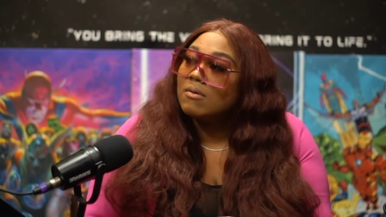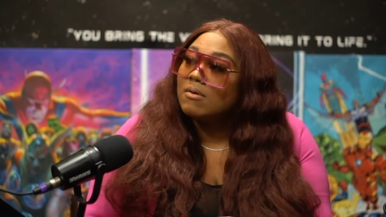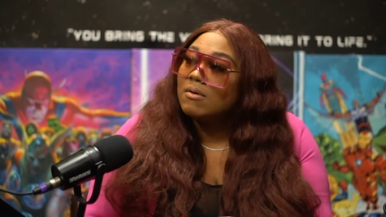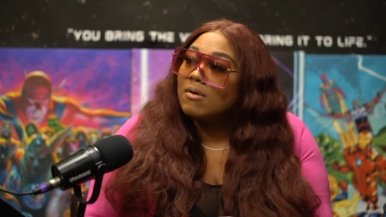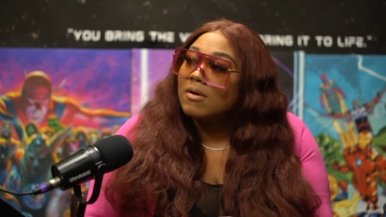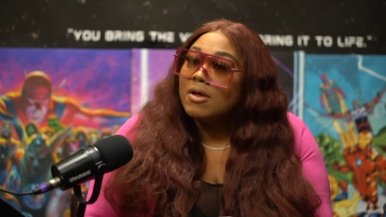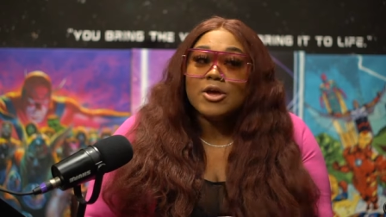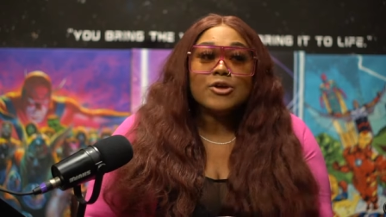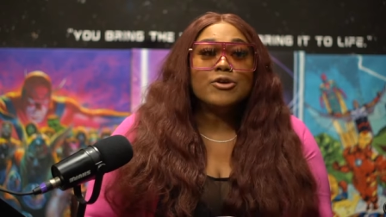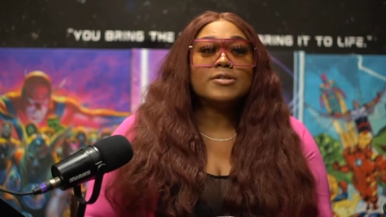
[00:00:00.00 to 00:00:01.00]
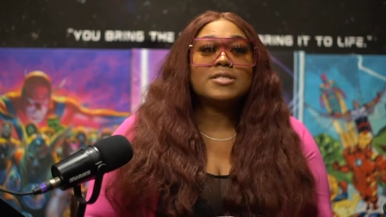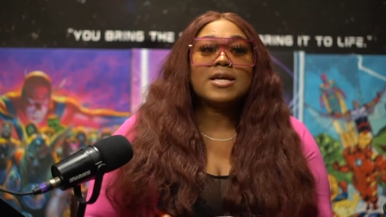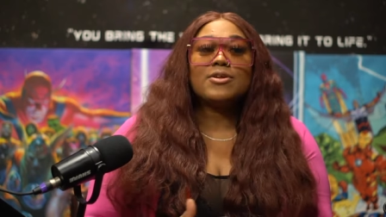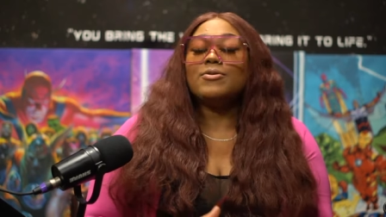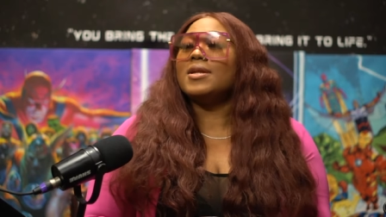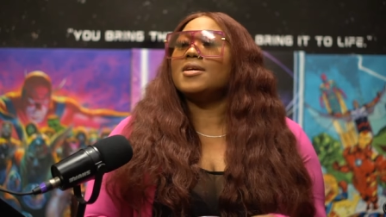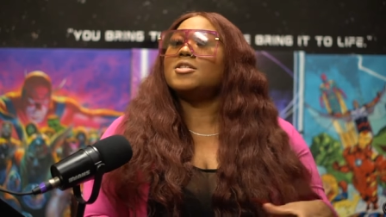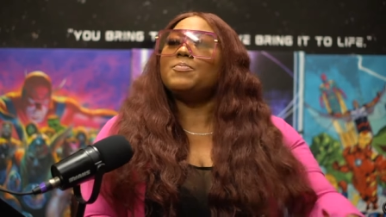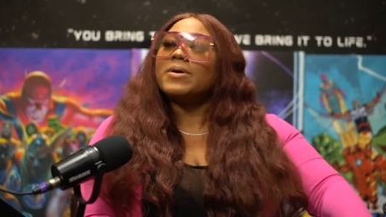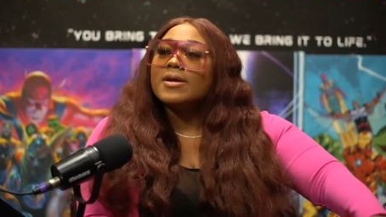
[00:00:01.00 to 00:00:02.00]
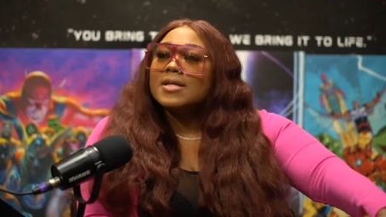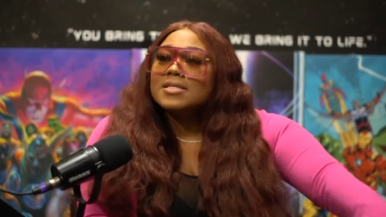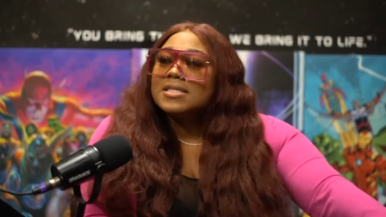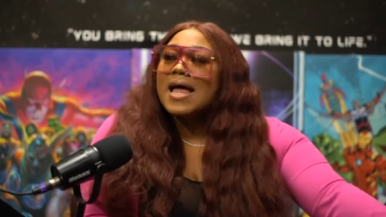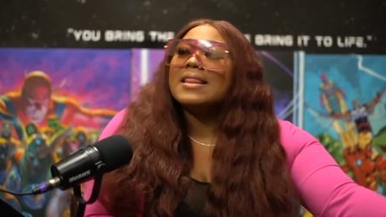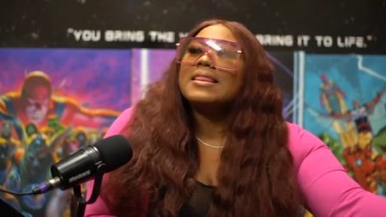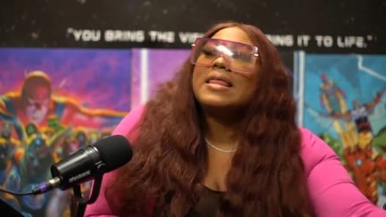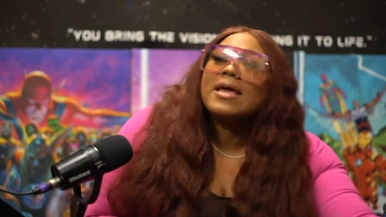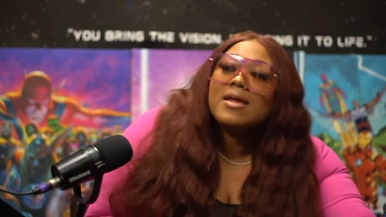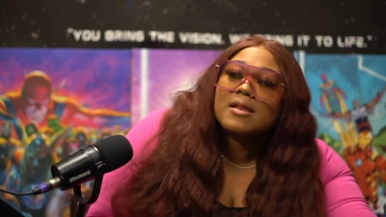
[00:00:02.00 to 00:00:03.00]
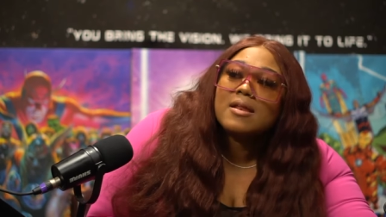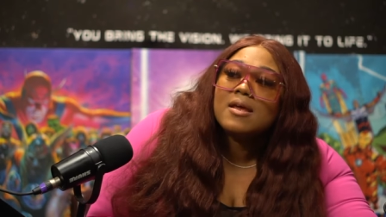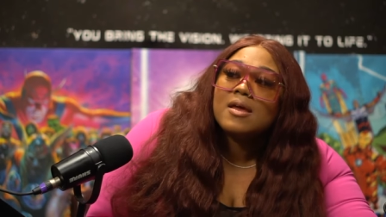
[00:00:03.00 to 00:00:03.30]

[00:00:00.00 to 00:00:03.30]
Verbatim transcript: mm You're saying you didn't experience that then.